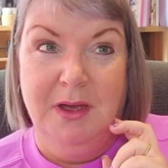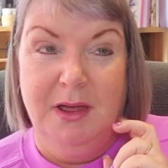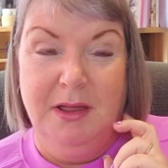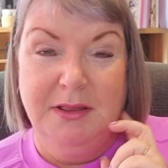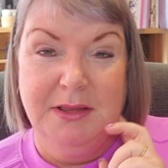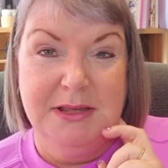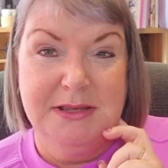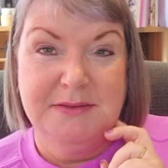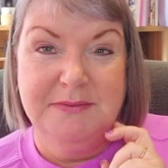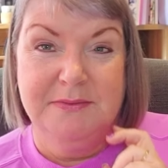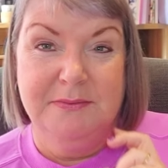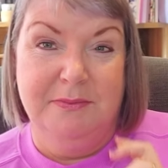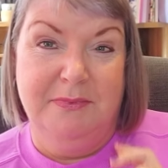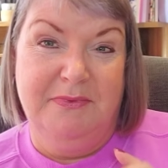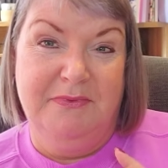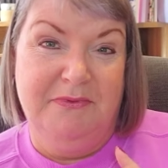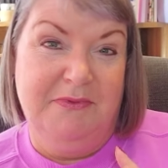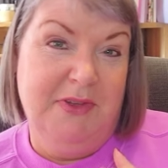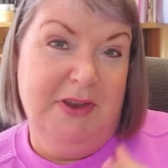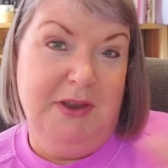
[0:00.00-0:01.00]
And this
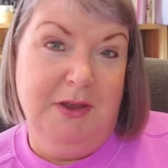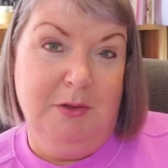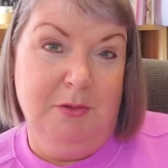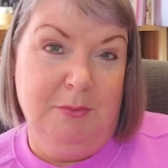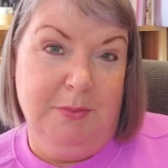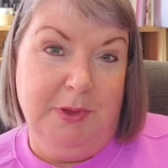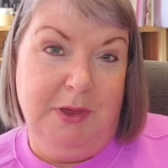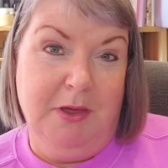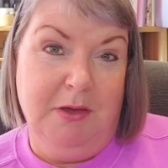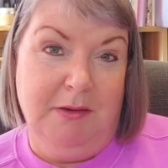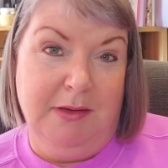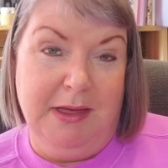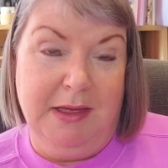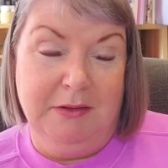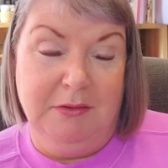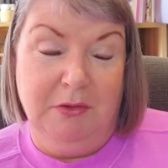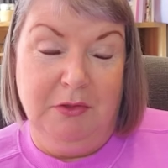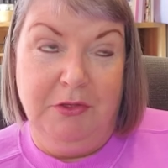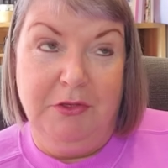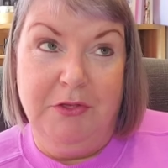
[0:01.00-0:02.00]
video will be going
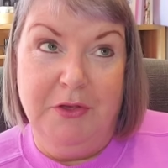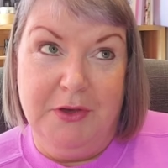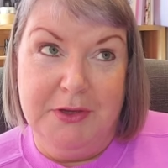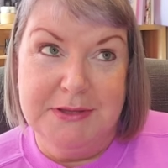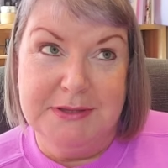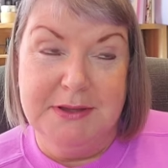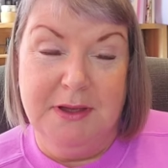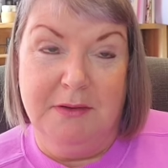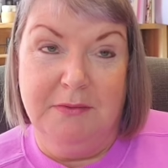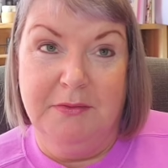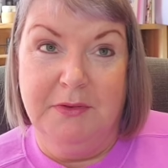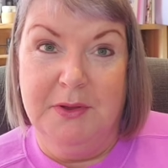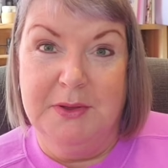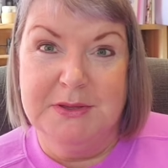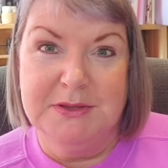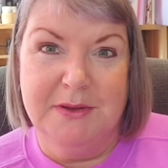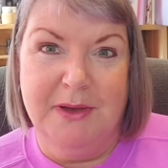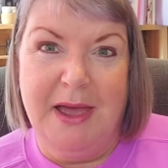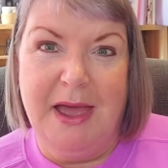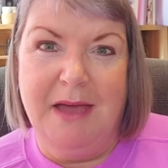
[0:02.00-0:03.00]
out on Thursday afternoon,
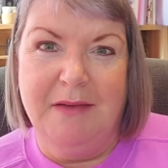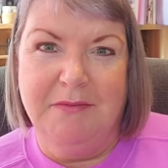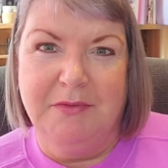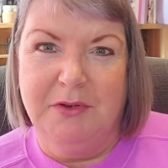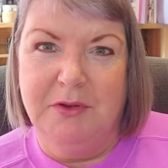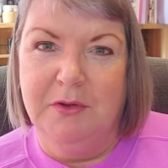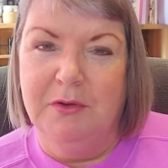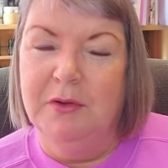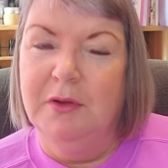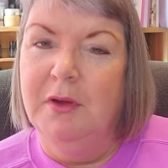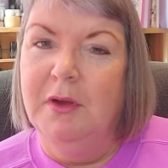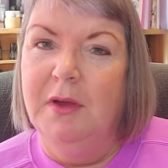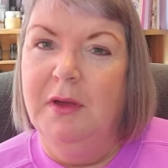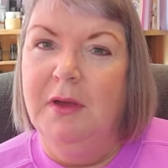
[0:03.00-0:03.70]
so I have to